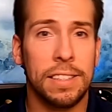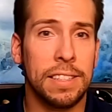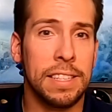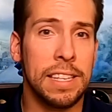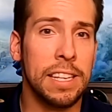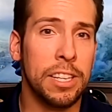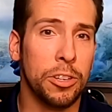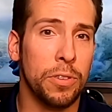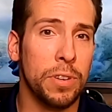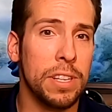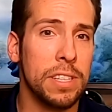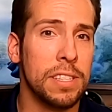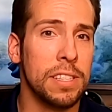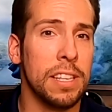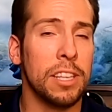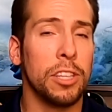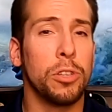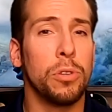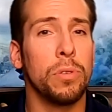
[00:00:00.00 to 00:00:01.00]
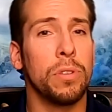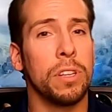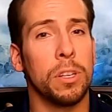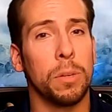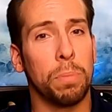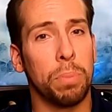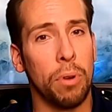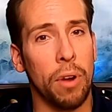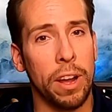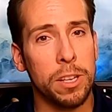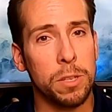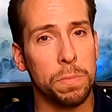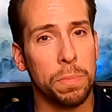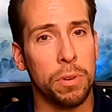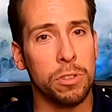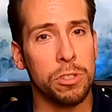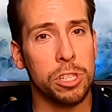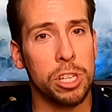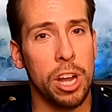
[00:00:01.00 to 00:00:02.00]
decreasing Qyld price
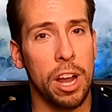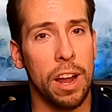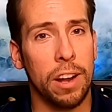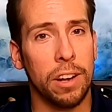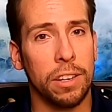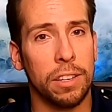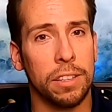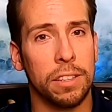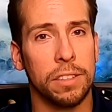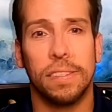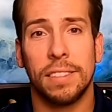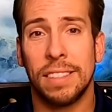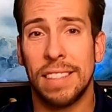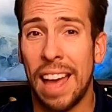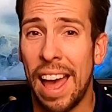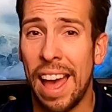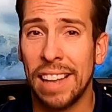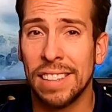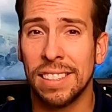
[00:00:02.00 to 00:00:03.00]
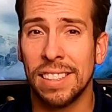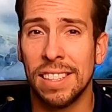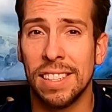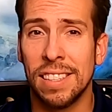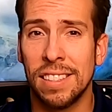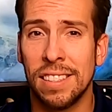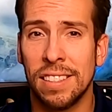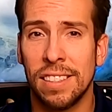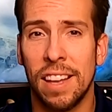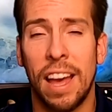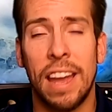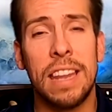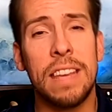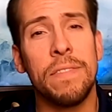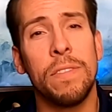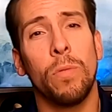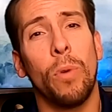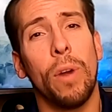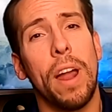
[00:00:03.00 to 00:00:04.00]
per share, taxes, and
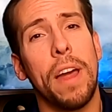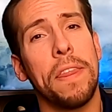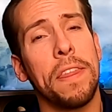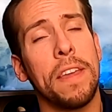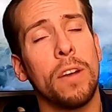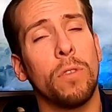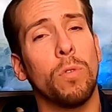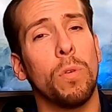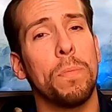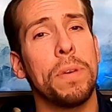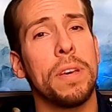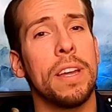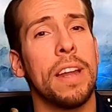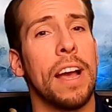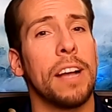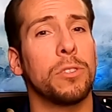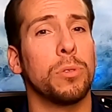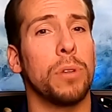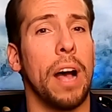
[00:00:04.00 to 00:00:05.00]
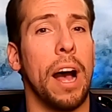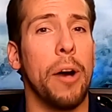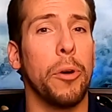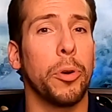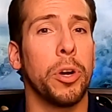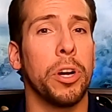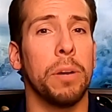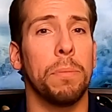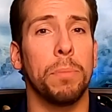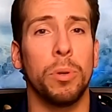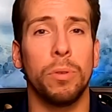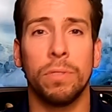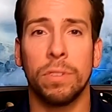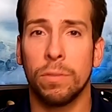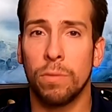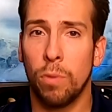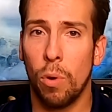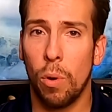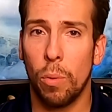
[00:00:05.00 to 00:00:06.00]
even what I think will be an actual outcome
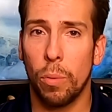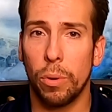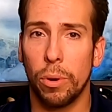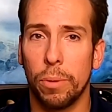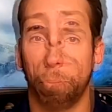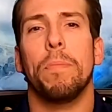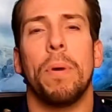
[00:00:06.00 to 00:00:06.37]
moving forward.